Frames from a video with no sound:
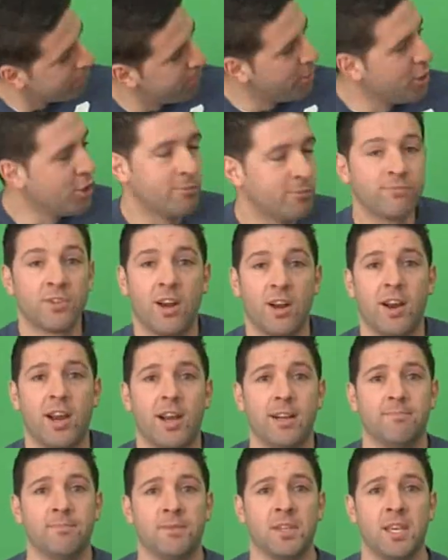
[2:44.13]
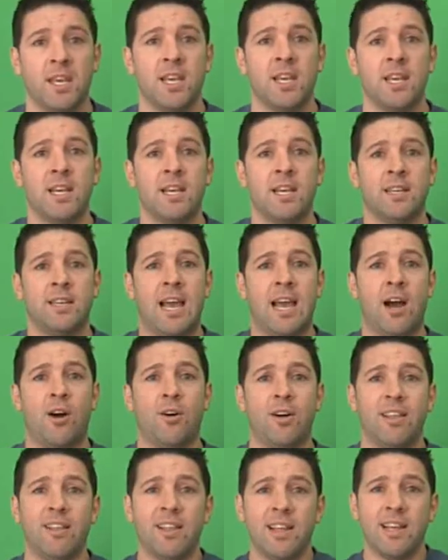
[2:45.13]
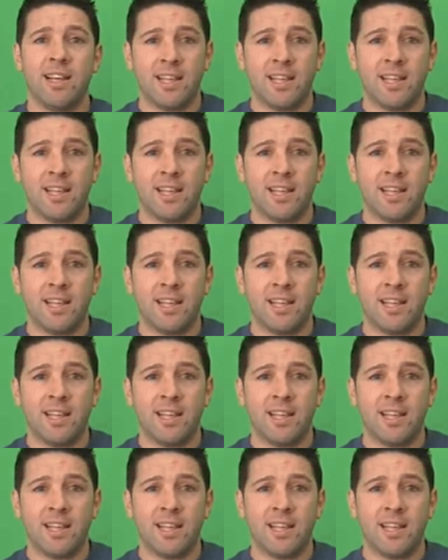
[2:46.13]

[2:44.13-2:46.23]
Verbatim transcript: Boom. All right. Now,